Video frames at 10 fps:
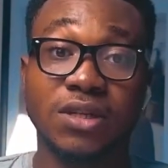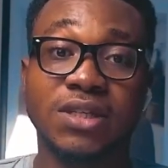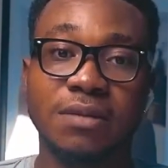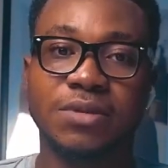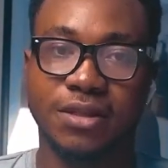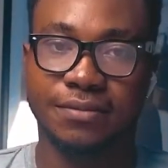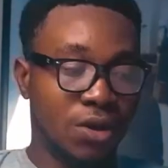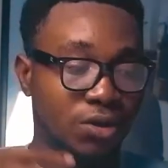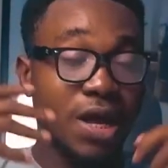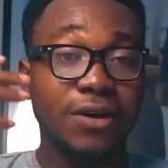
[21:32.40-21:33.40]

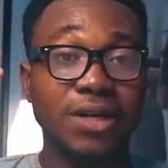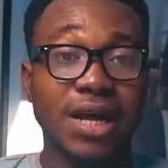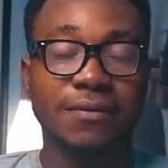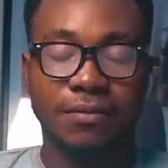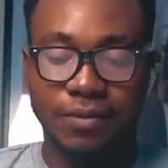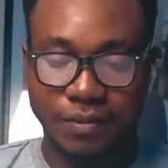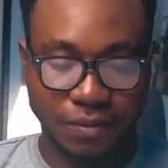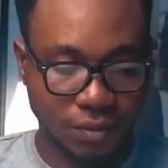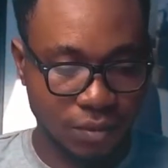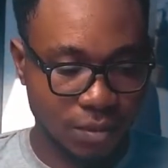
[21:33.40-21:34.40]
thing.
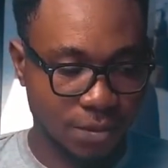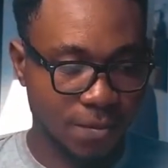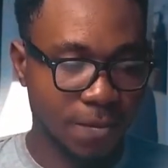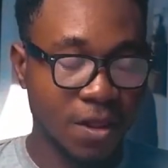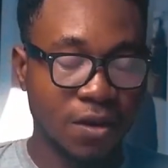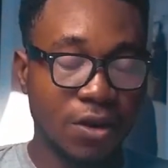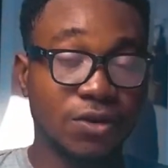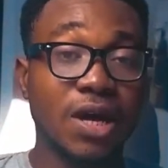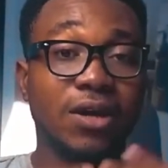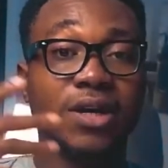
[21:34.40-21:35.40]

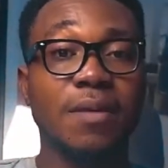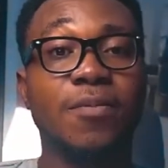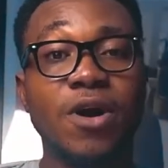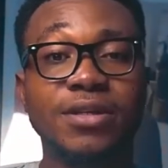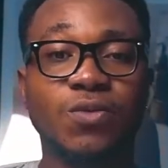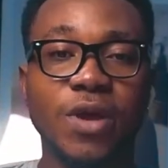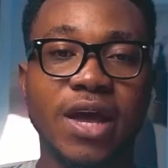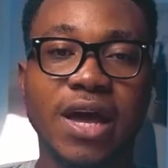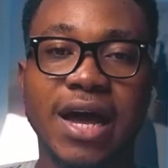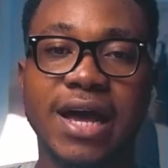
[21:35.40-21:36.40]
So another point
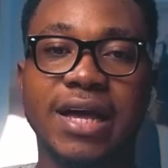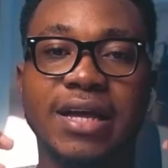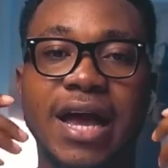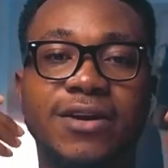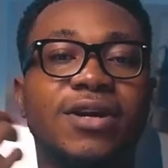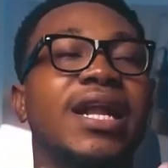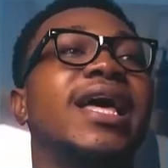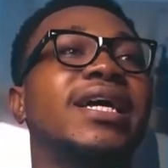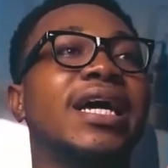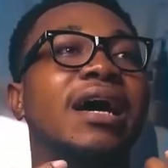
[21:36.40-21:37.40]
where I don't
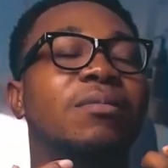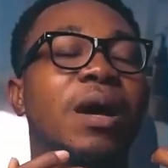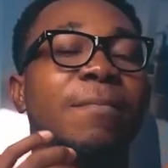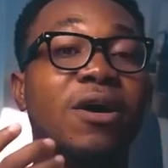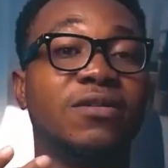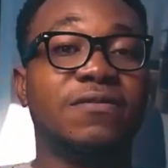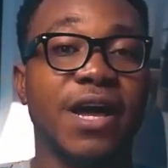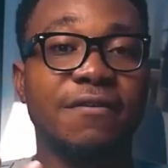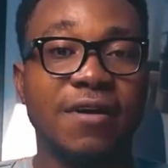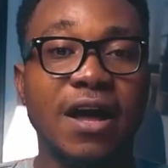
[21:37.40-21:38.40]
like about
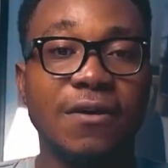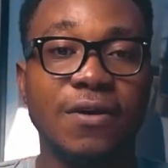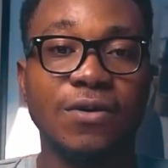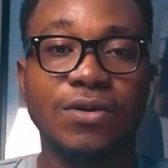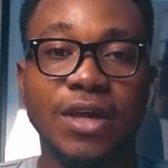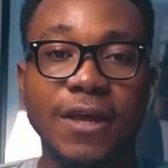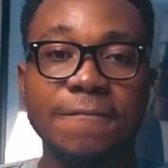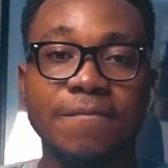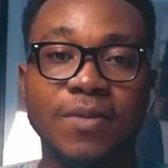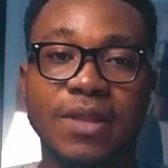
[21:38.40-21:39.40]
Fiverr,
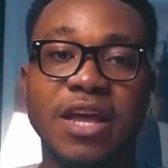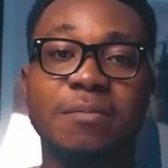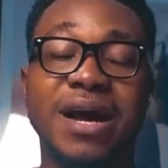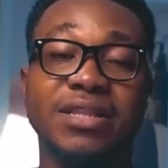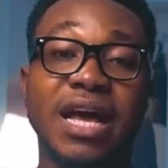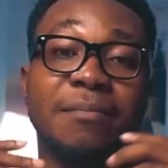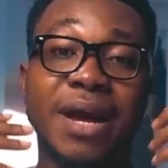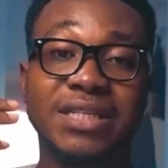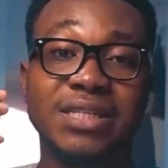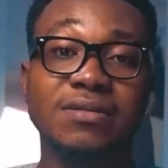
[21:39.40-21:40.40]
okay, that
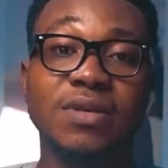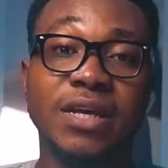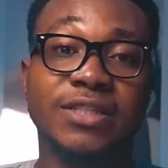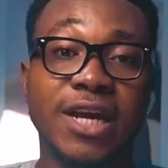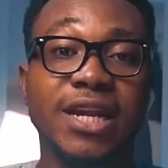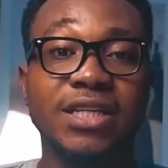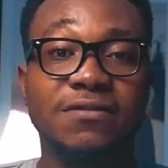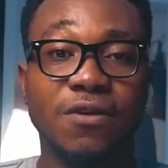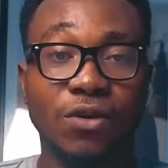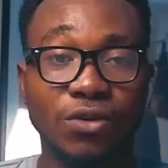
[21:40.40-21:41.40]
might seem a challenge
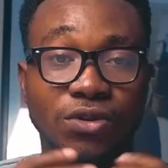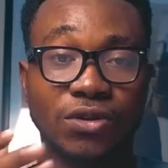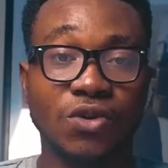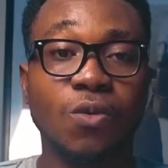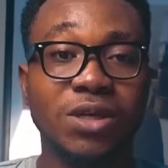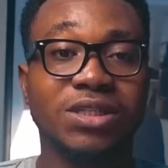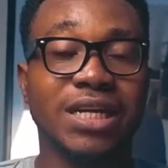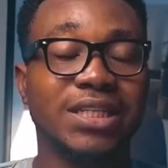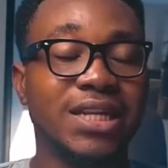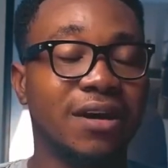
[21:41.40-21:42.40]
for someone
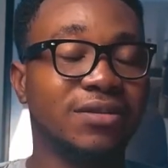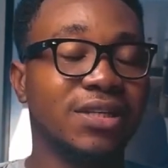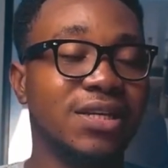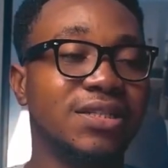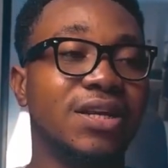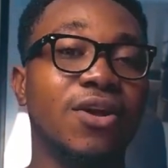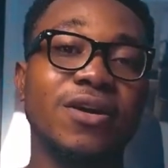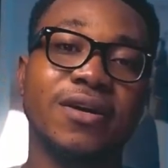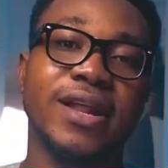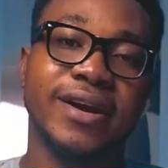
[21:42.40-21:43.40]
starting out, is the
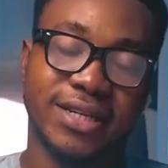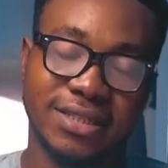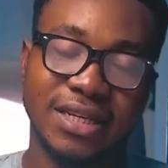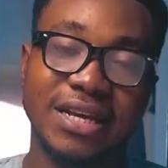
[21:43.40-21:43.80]
long clearance.